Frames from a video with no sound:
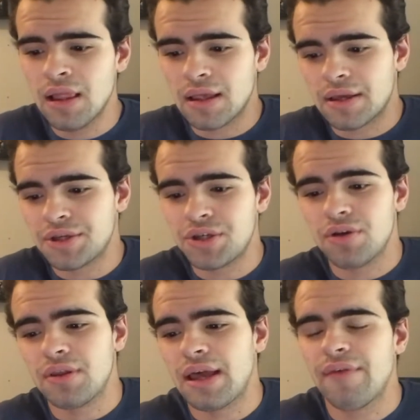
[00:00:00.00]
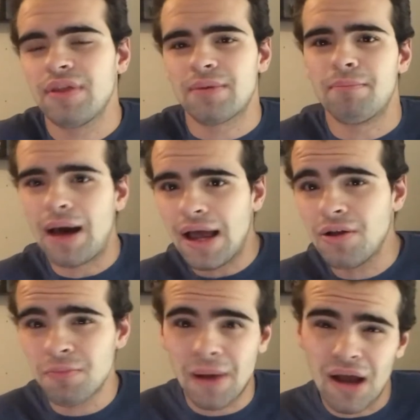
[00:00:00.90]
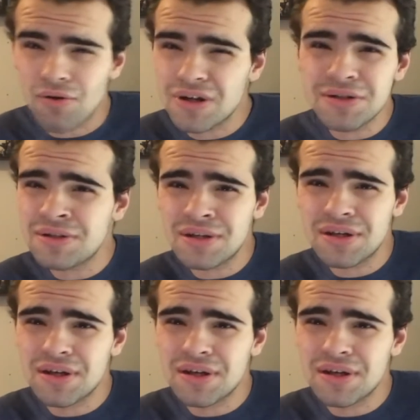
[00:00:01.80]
Like, does she only have, like, mild powers?